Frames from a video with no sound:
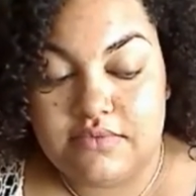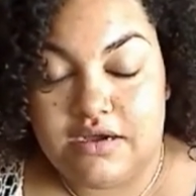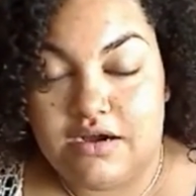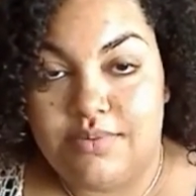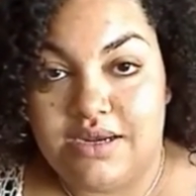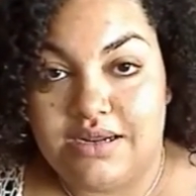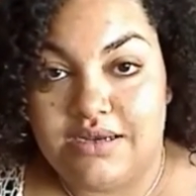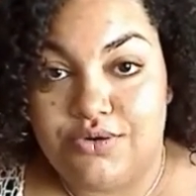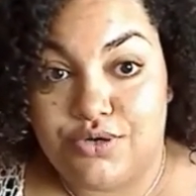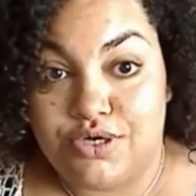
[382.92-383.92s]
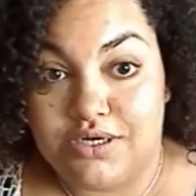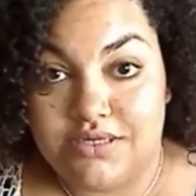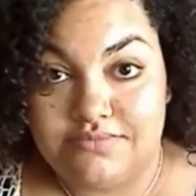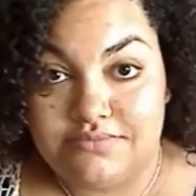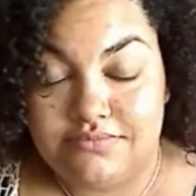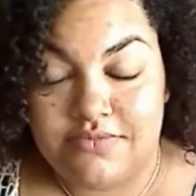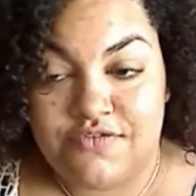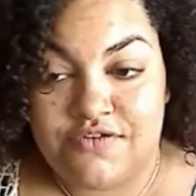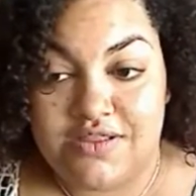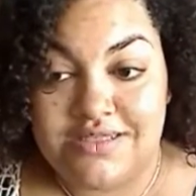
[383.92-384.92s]
Albany, New York. The
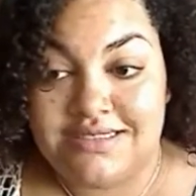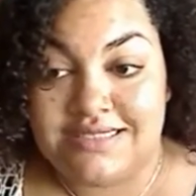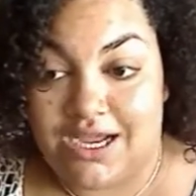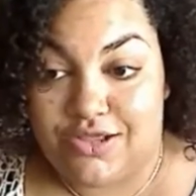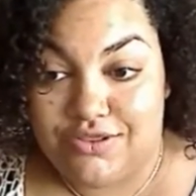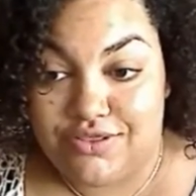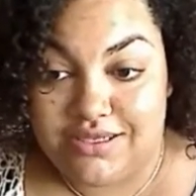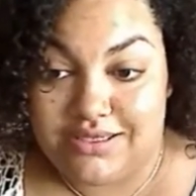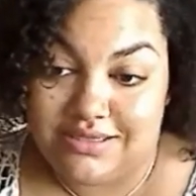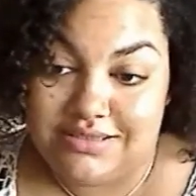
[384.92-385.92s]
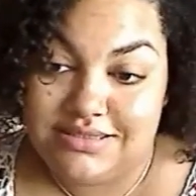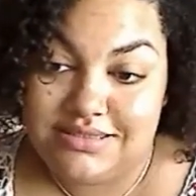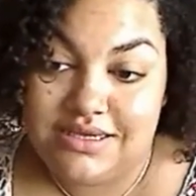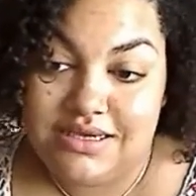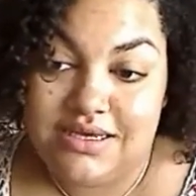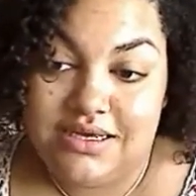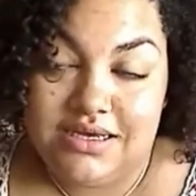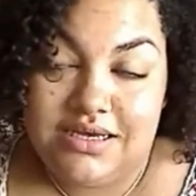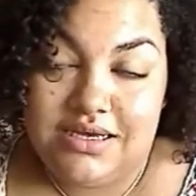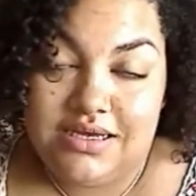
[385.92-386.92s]
farthest south is
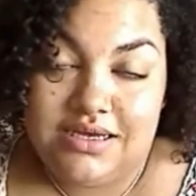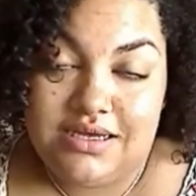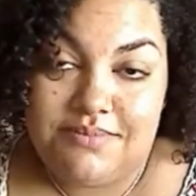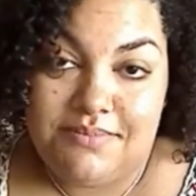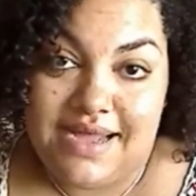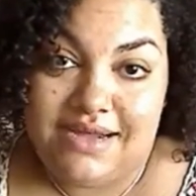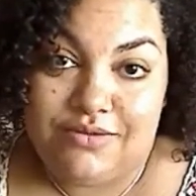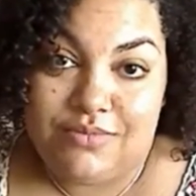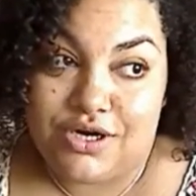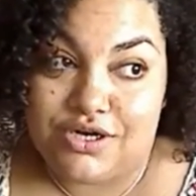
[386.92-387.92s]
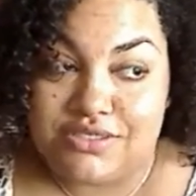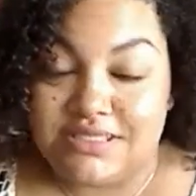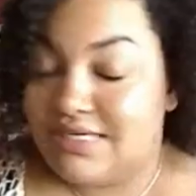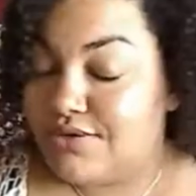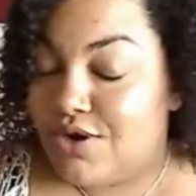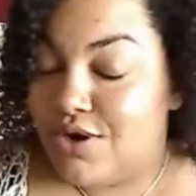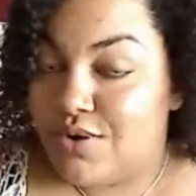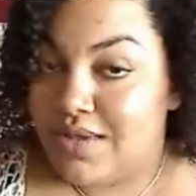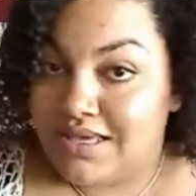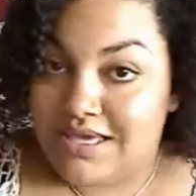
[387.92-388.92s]
mile marker 0
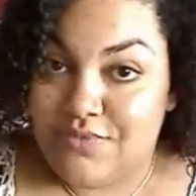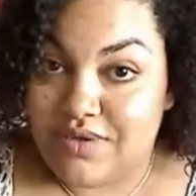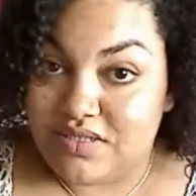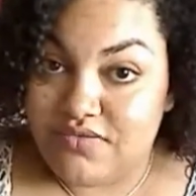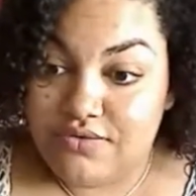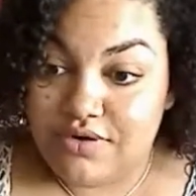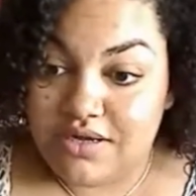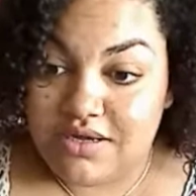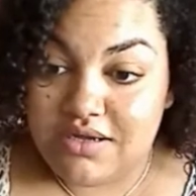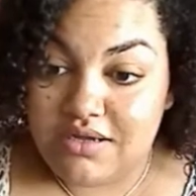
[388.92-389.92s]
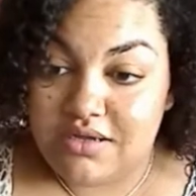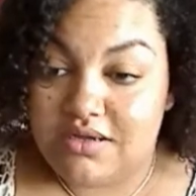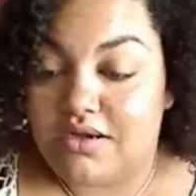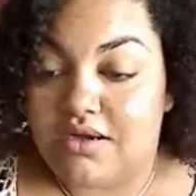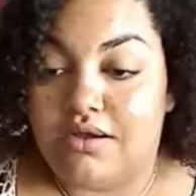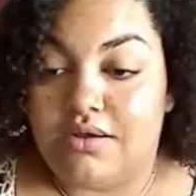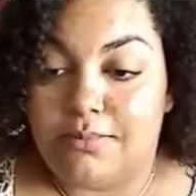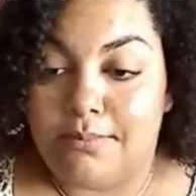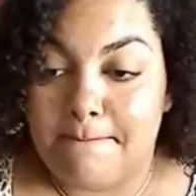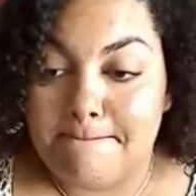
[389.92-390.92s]
in Key West, Florida.
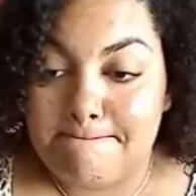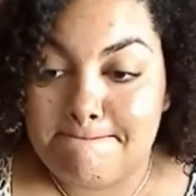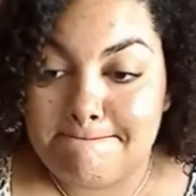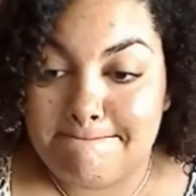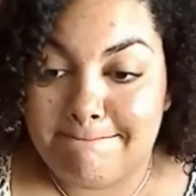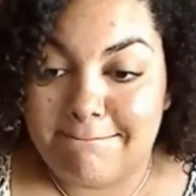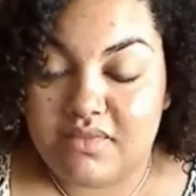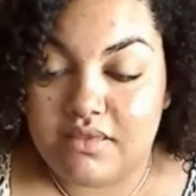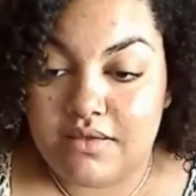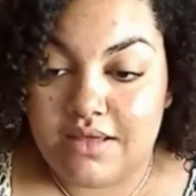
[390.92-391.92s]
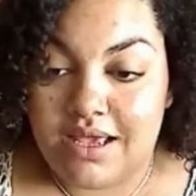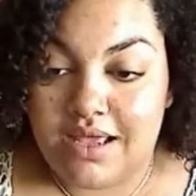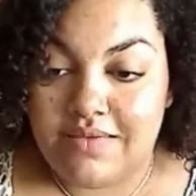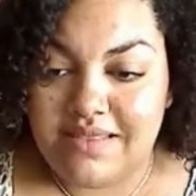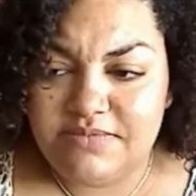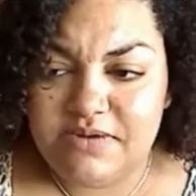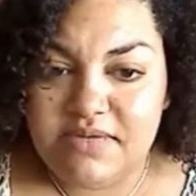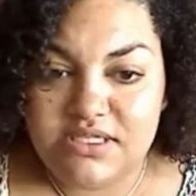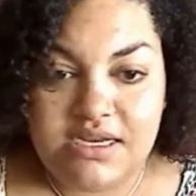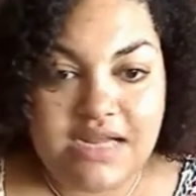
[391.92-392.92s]
And that's pretty
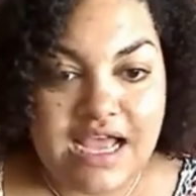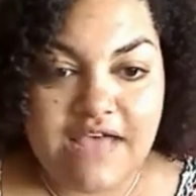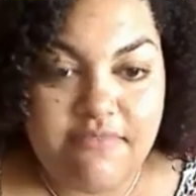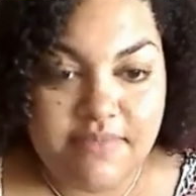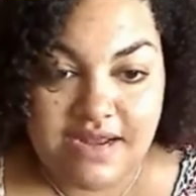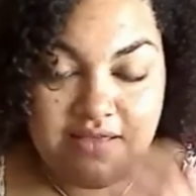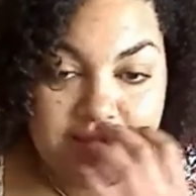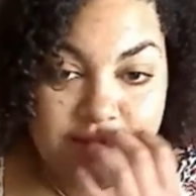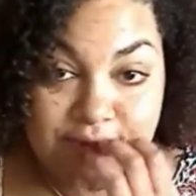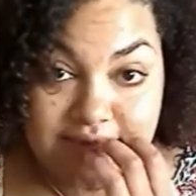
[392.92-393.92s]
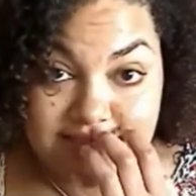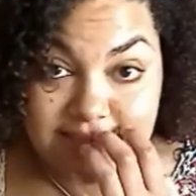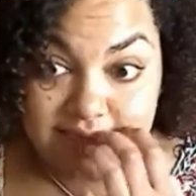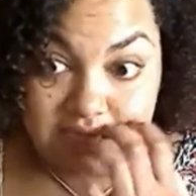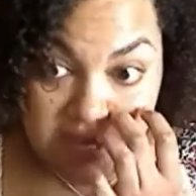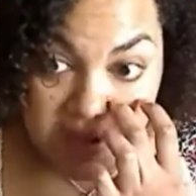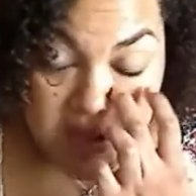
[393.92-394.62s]
much it. I haven't been out of the U.S. yet.